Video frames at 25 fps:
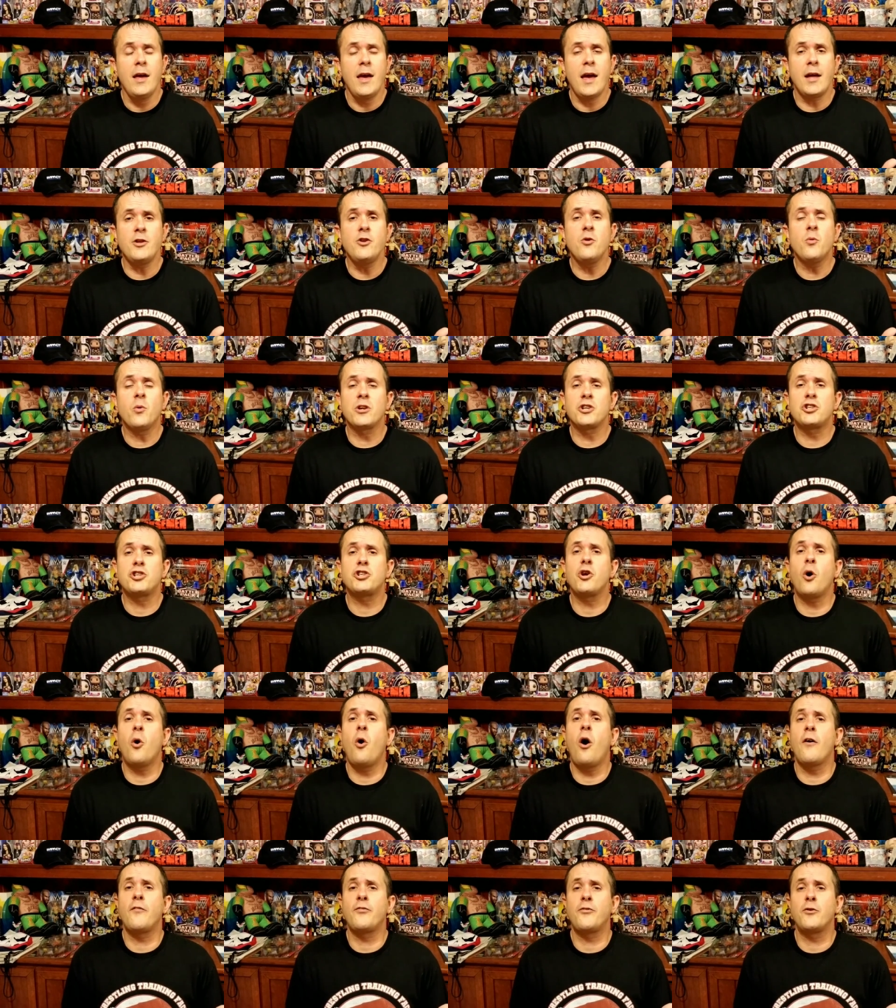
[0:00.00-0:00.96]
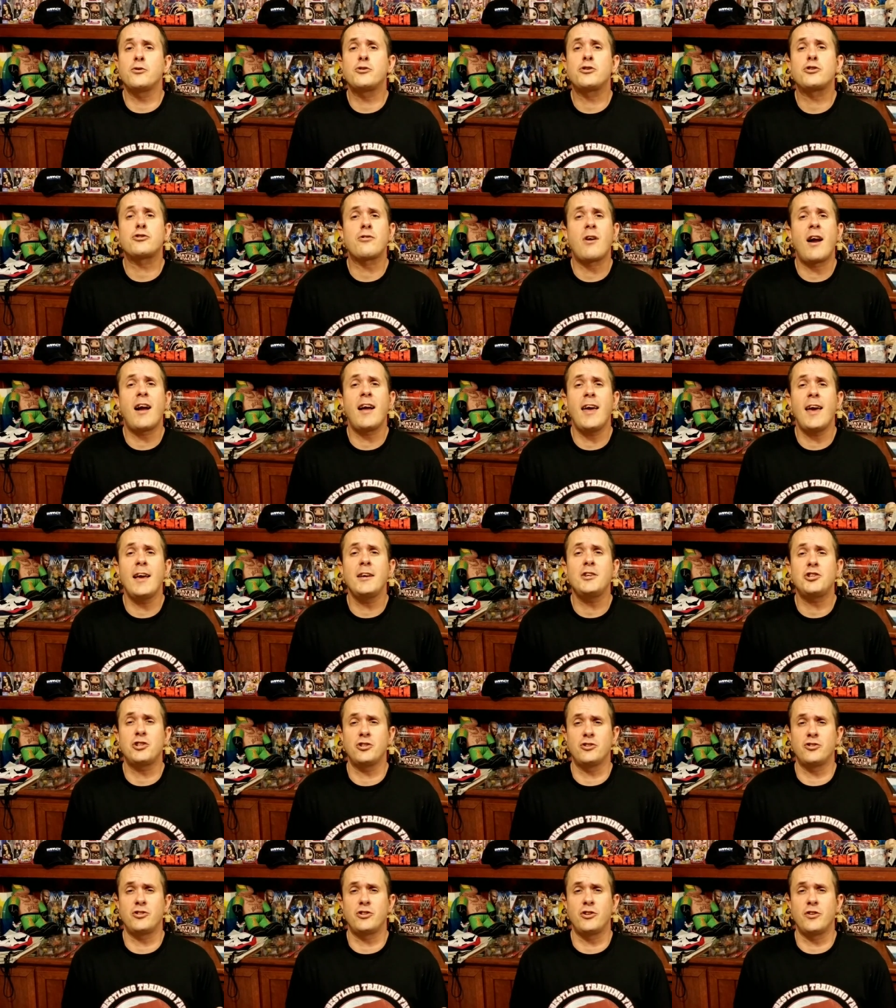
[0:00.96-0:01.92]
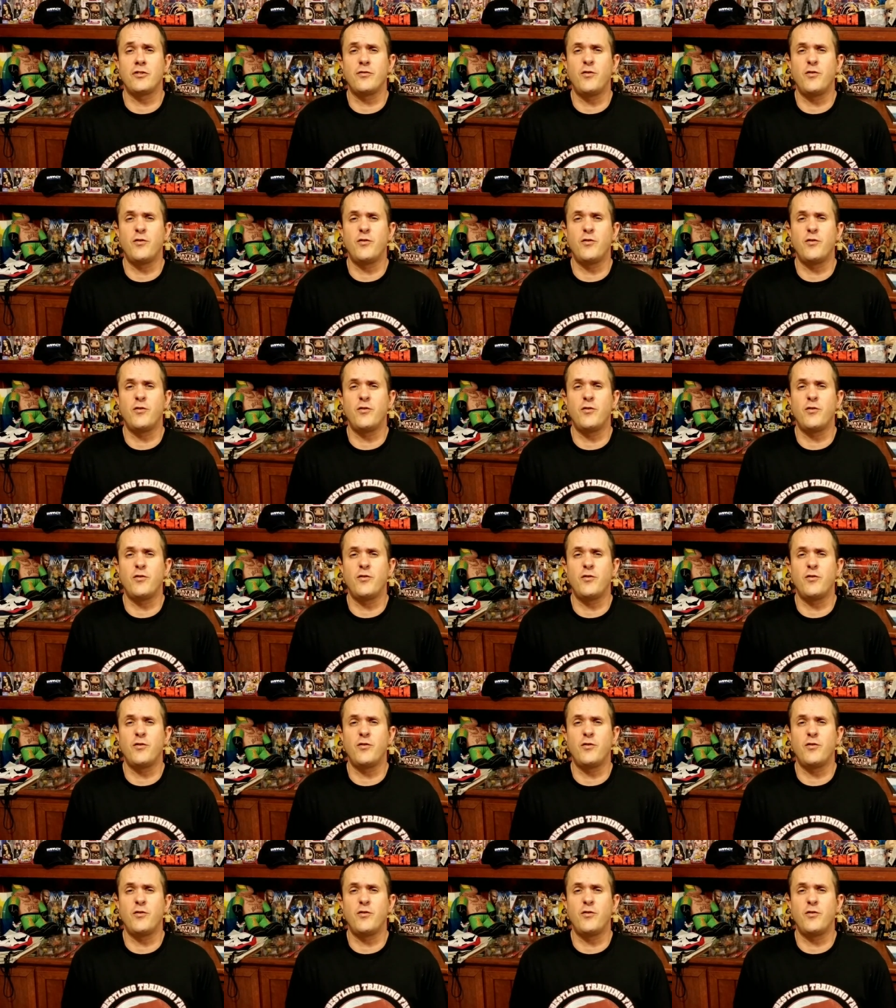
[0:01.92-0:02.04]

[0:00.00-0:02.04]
And you want to show off those striations in your